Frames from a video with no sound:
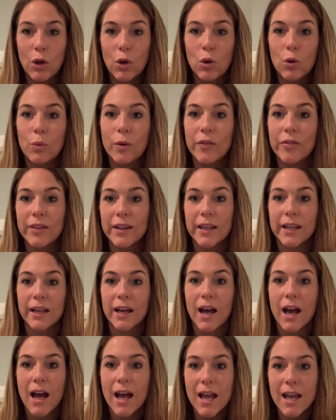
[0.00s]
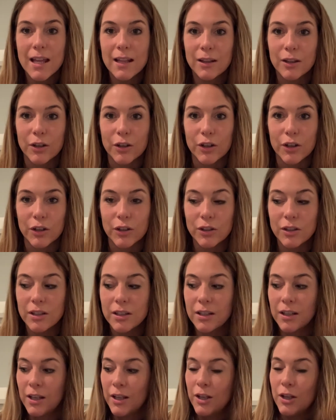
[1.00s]
One thing I learned
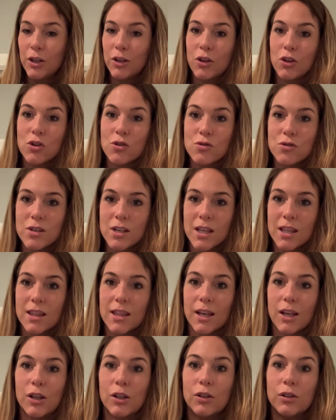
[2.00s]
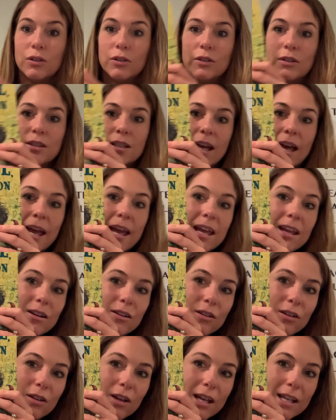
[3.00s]
using the
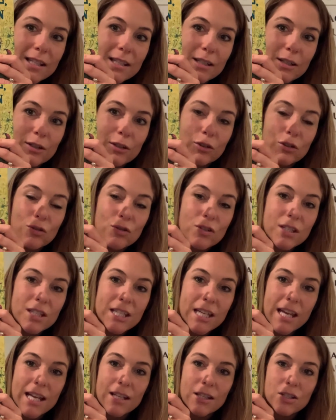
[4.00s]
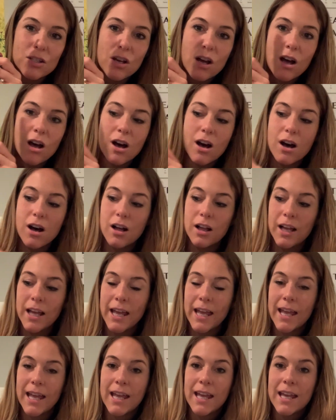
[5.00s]
title as a clue, Stand Tall,
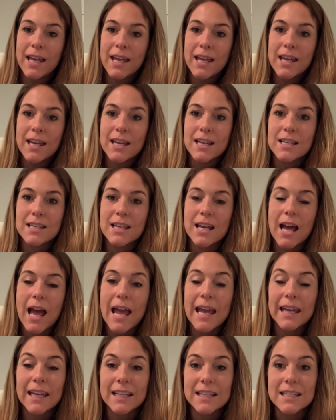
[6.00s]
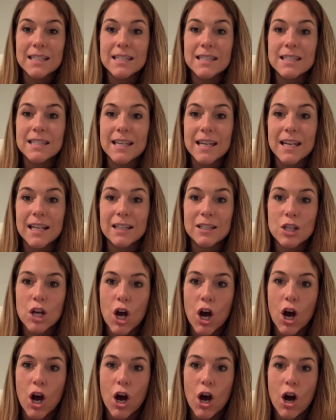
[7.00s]
is that I can stand
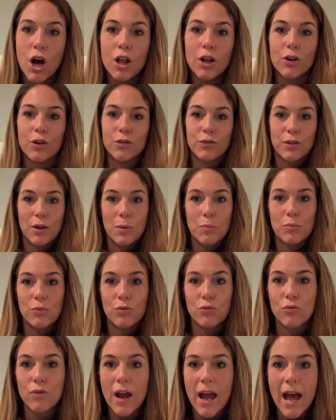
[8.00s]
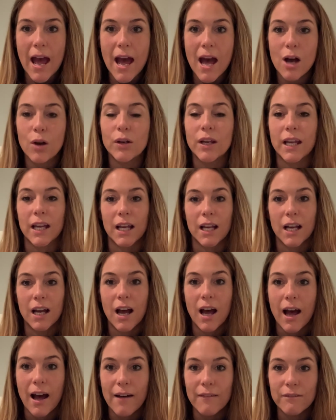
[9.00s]
tall or feel proud and
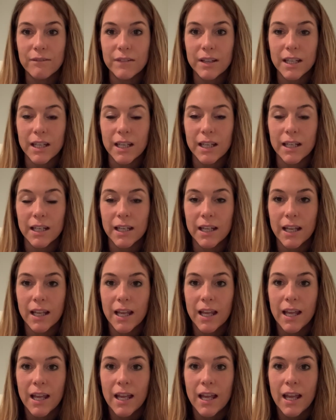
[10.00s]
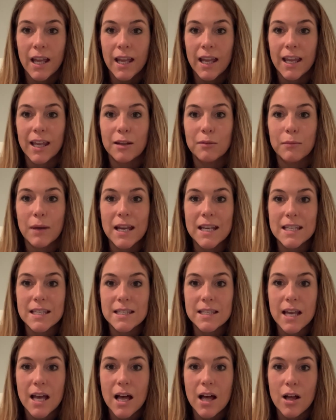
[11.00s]
confident in
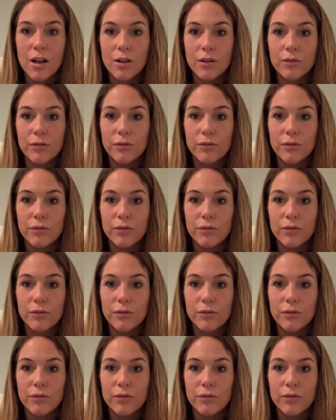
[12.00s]
myself